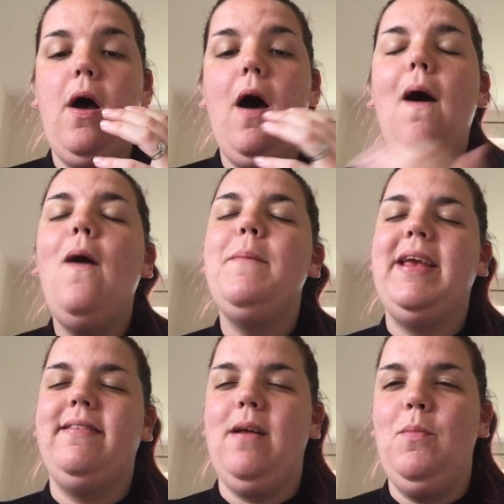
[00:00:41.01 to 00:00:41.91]

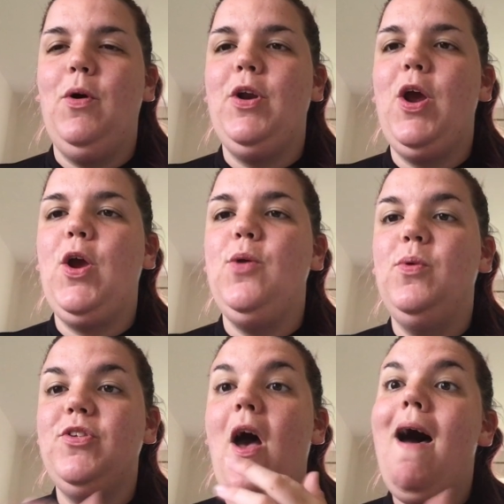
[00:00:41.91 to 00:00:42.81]
harming someone who
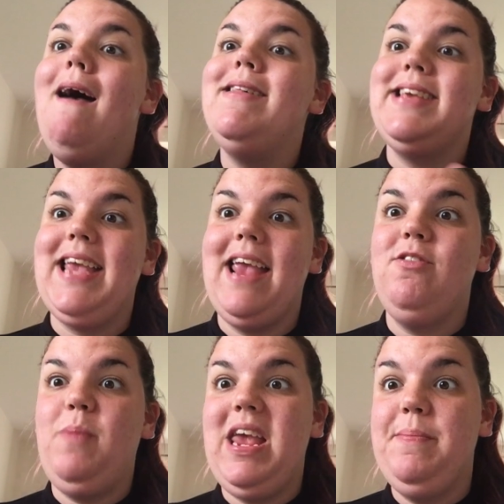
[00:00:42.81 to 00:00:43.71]
was hurting
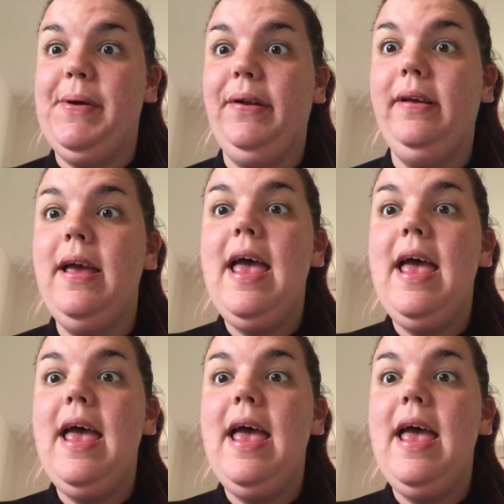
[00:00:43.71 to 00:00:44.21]
his people,